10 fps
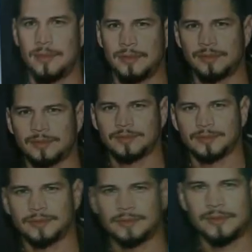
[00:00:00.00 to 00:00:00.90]
a part of it. I don't know
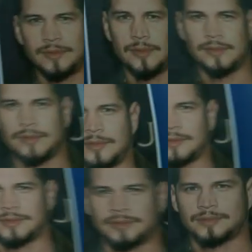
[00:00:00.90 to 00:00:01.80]
where I came off, though,
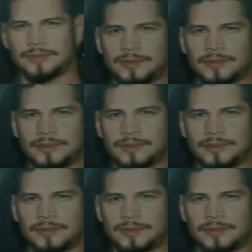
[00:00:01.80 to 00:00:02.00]
as the